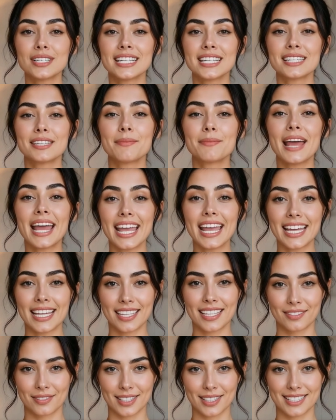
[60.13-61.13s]
need to pay
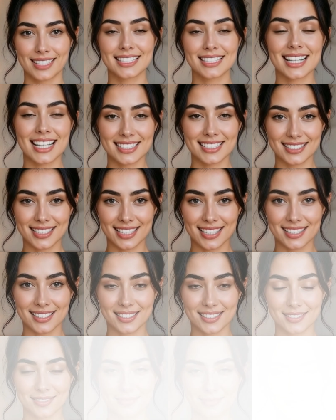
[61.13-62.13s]
anything to test
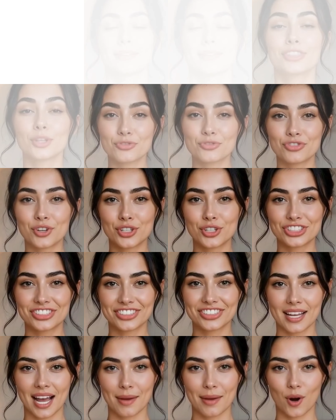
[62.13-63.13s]
this. So first,
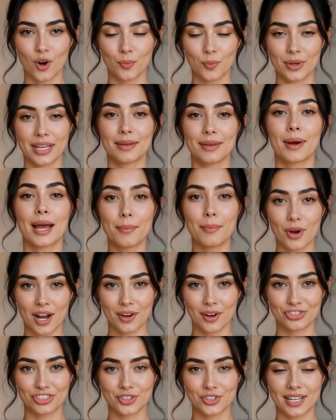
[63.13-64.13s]
I'm opening my
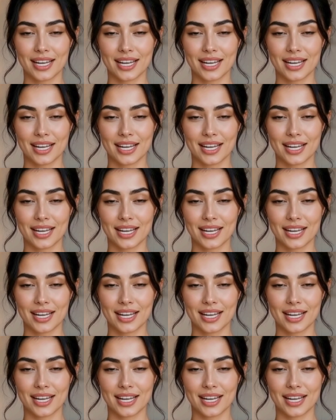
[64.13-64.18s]
browser